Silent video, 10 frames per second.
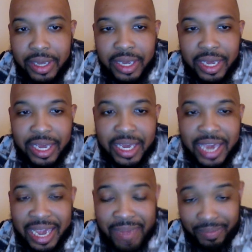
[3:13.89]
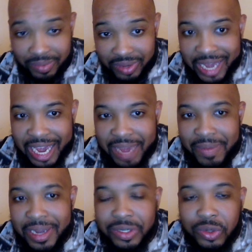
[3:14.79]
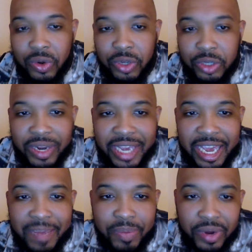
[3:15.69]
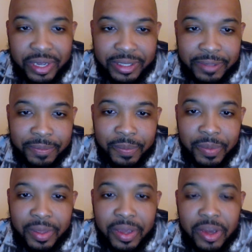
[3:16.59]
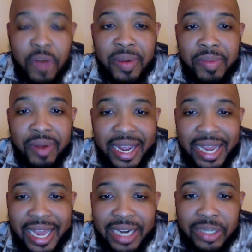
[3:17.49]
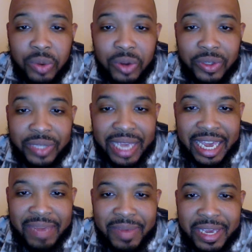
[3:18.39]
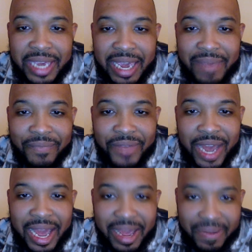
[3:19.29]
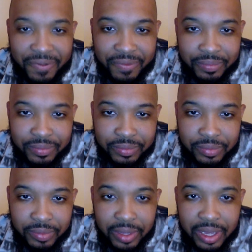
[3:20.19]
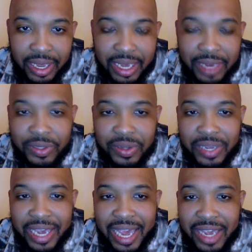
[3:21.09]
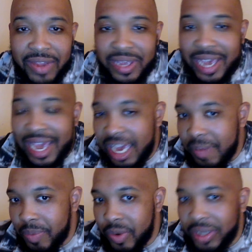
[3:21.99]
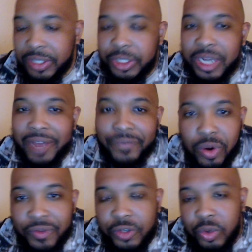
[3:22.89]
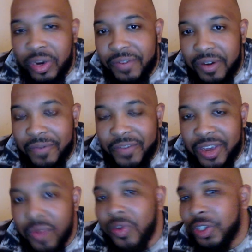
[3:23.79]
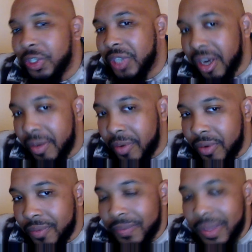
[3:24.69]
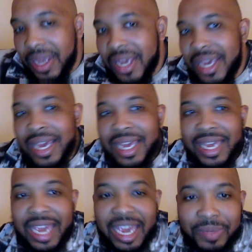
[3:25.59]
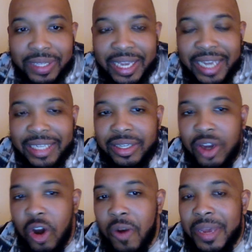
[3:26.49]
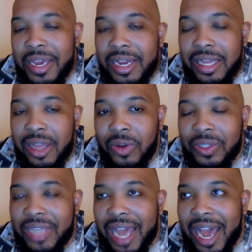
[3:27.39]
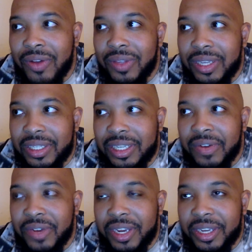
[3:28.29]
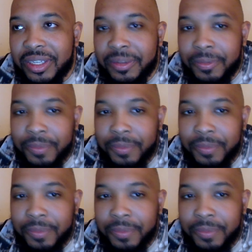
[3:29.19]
he came in and scored 28 points. Kobe Bryant had his worst game in Game 5. He only had 8 points and shot 4 of 20 from the field, which is terrible. Game 6, Kobe closed out the series